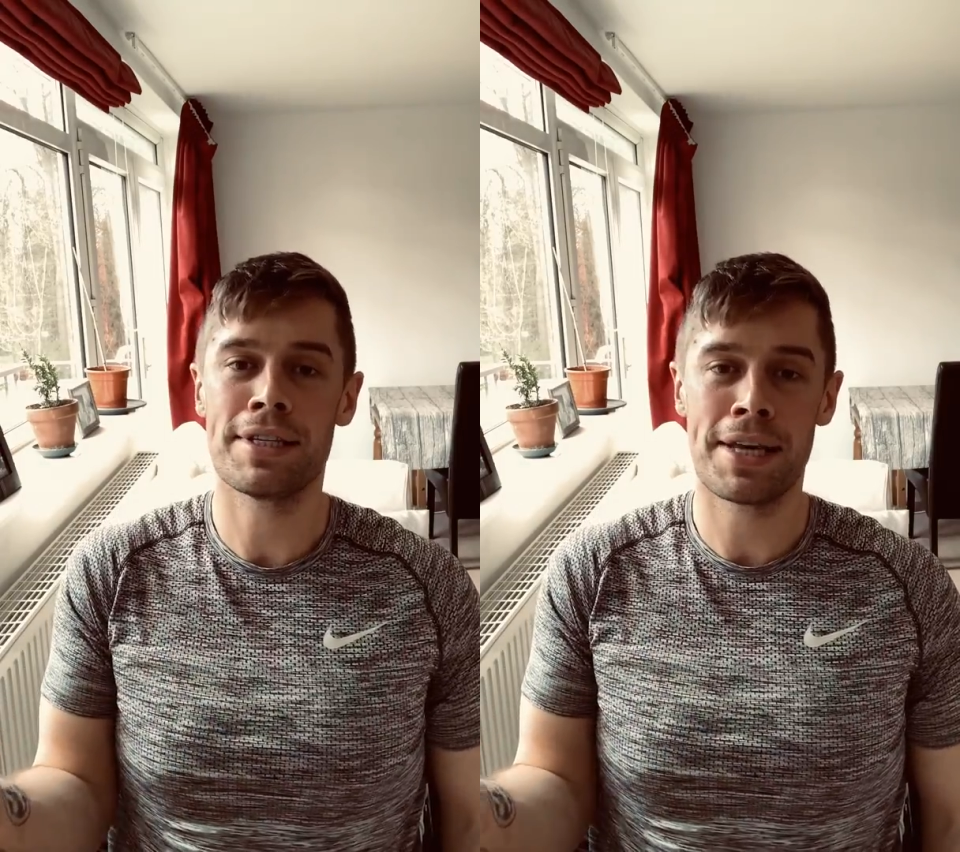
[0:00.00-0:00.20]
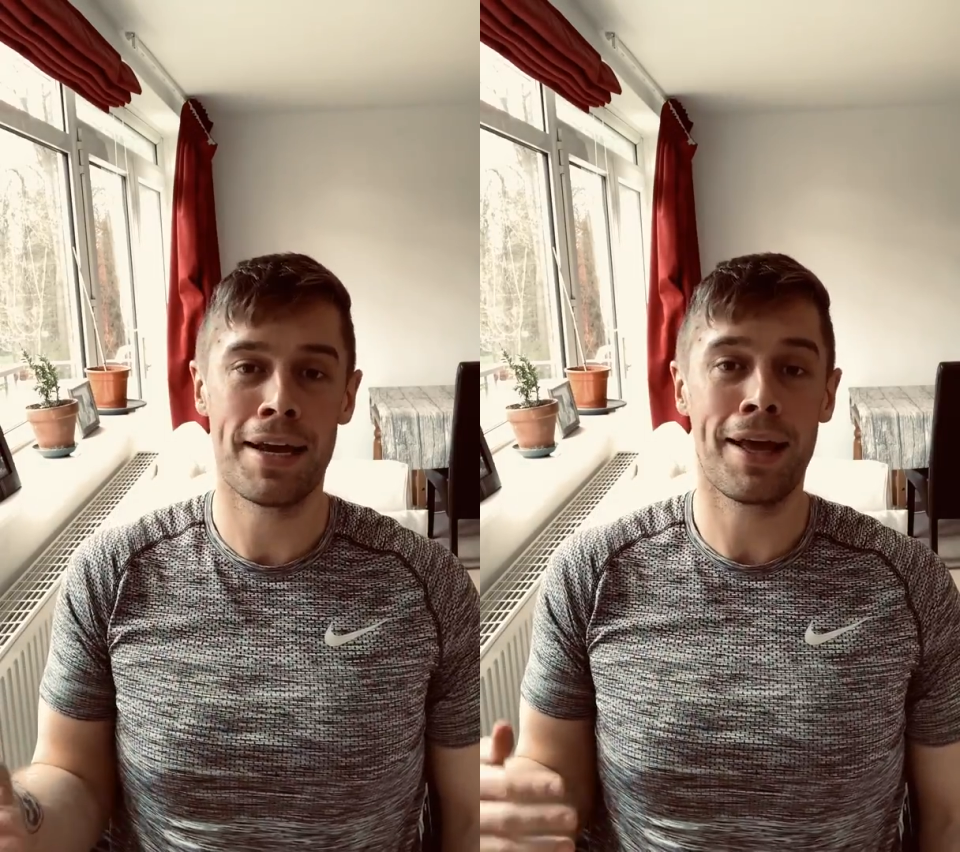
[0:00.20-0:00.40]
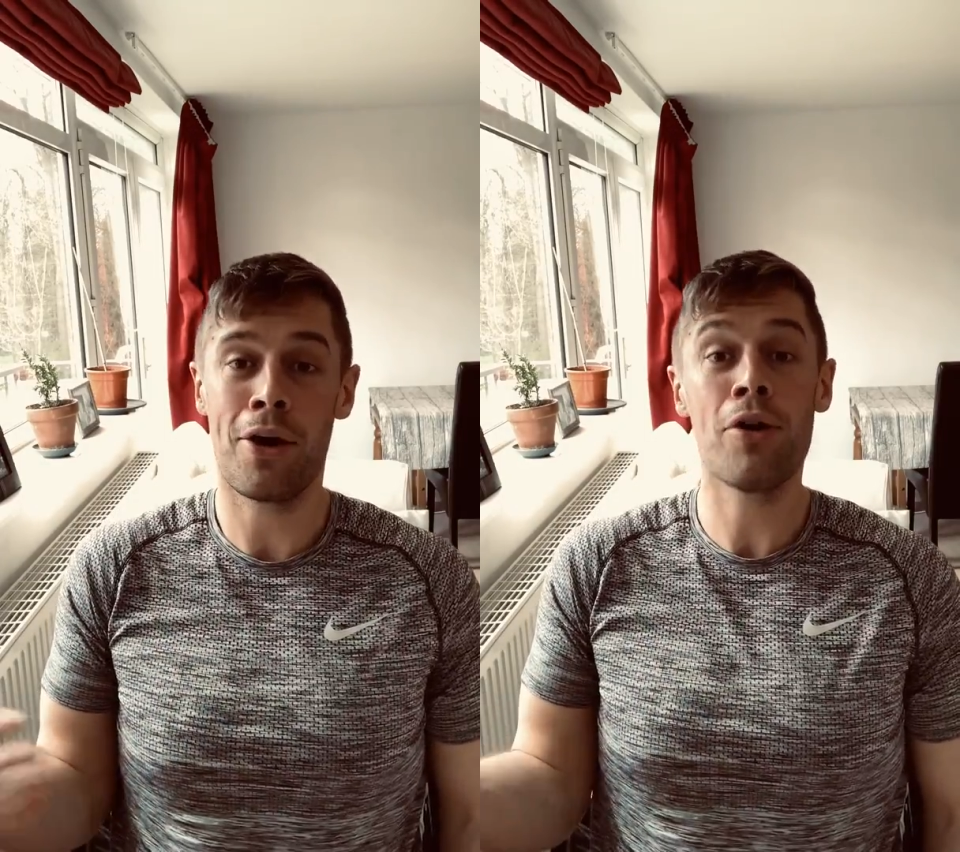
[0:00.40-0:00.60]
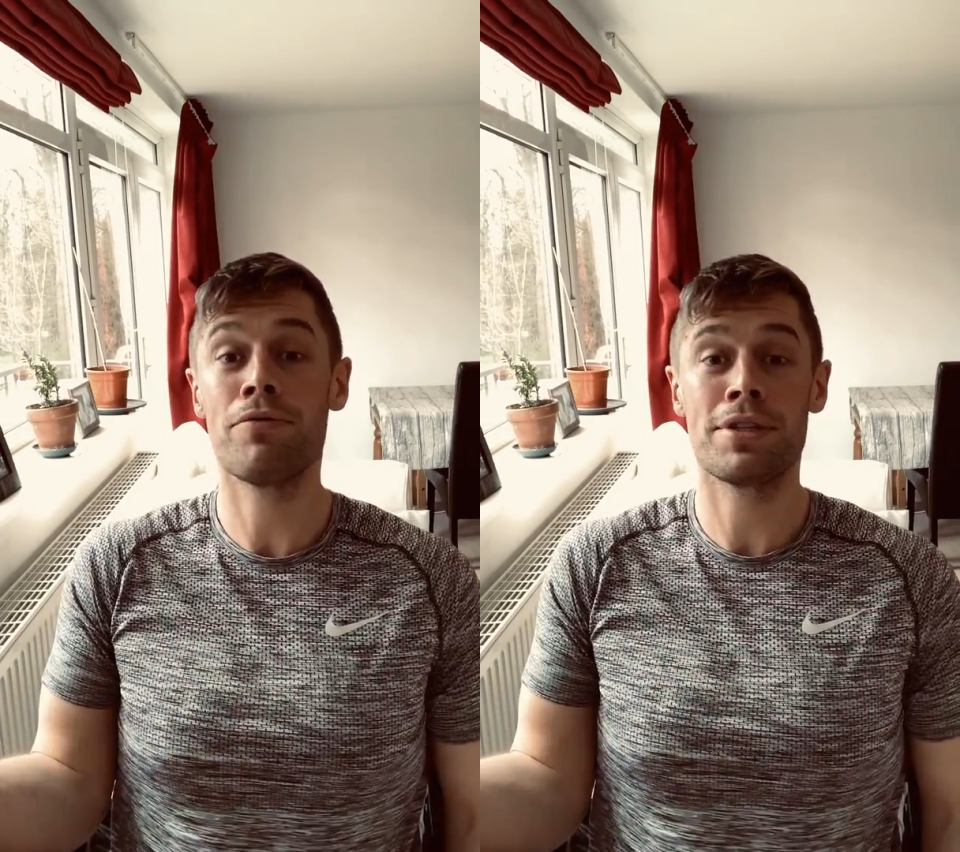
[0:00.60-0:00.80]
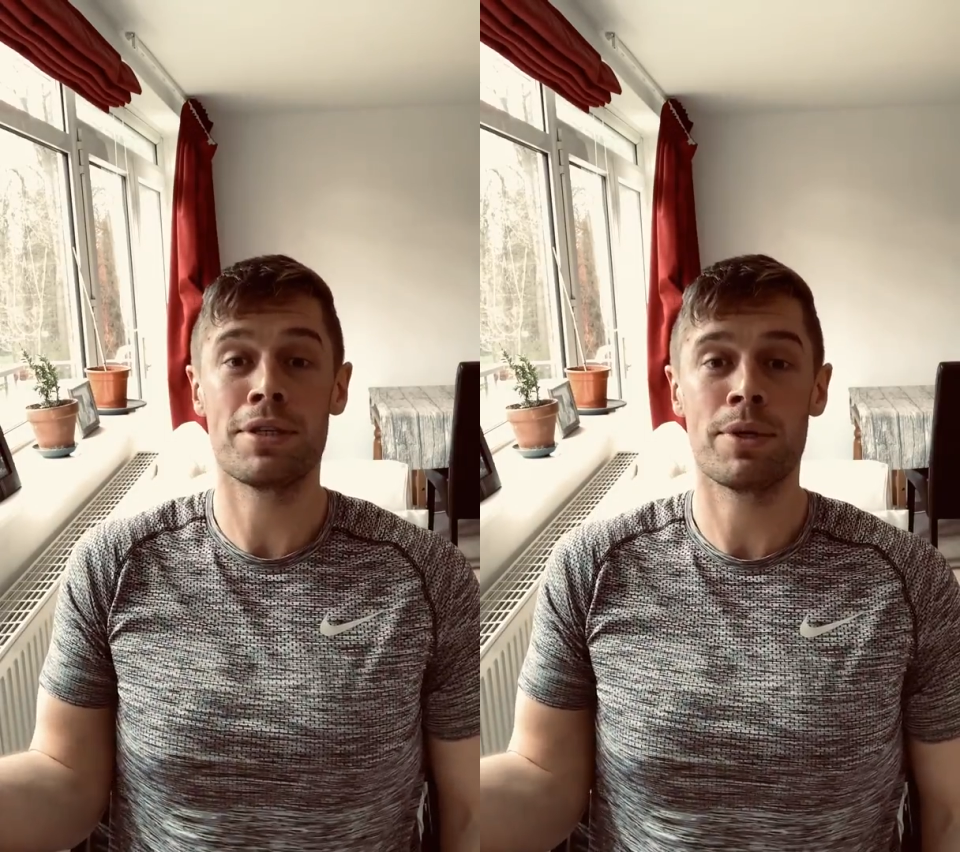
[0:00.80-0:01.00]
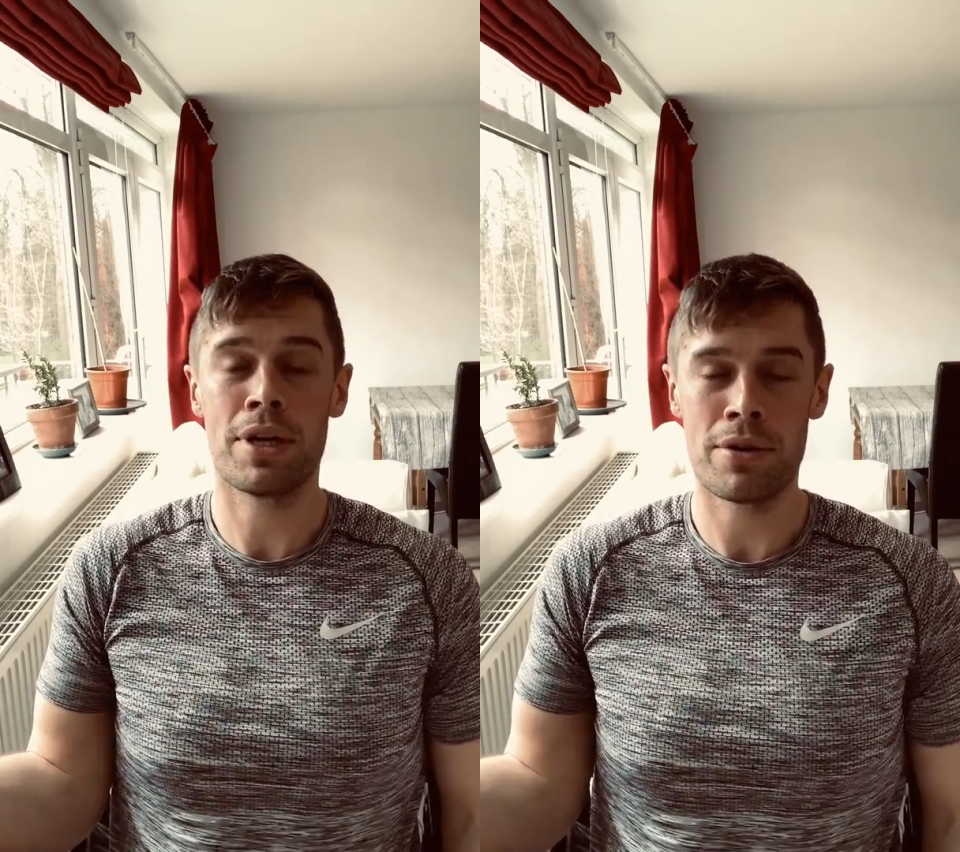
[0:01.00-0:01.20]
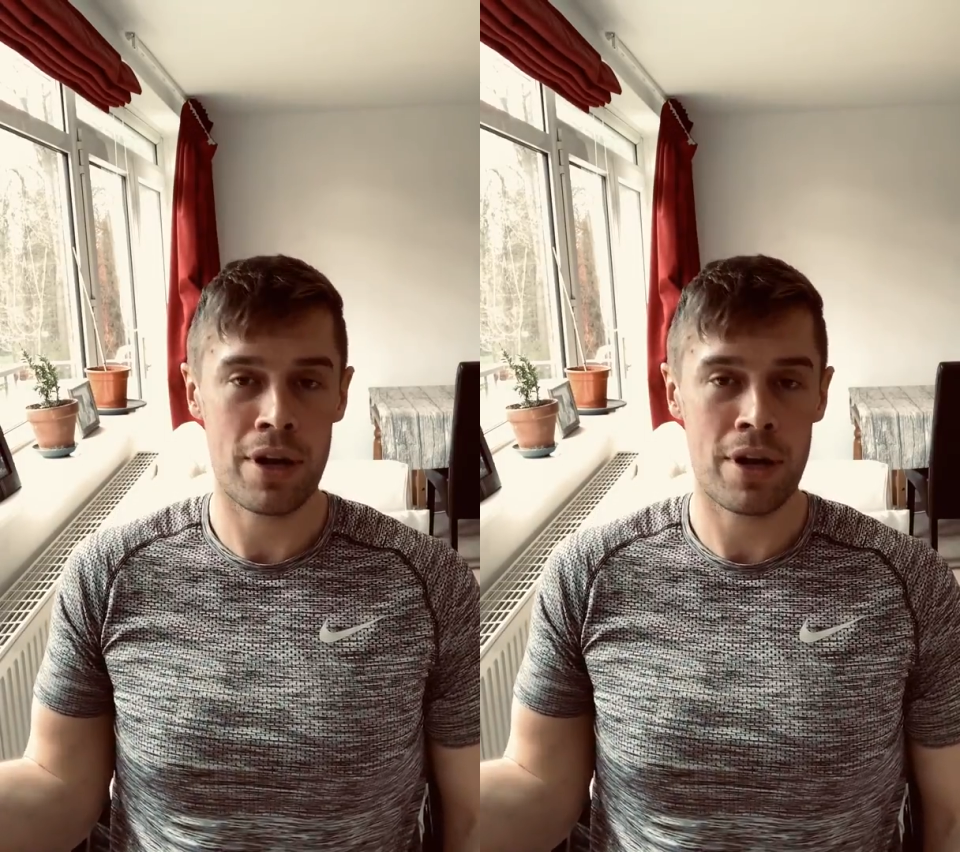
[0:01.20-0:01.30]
Say, like, obviously we don't